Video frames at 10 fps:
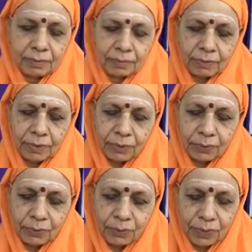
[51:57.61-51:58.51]
1,
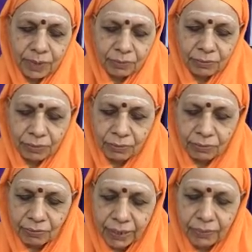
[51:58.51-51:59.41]
2, 3, 4,
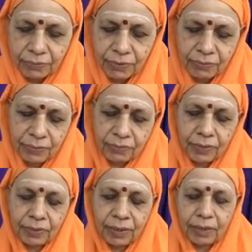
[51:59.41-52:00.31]
5.
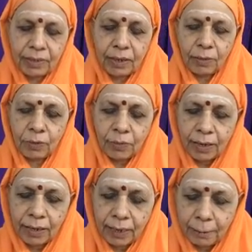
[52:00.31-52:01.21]
Fifth one is
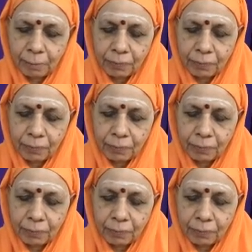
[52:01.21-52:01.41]
Kaumara.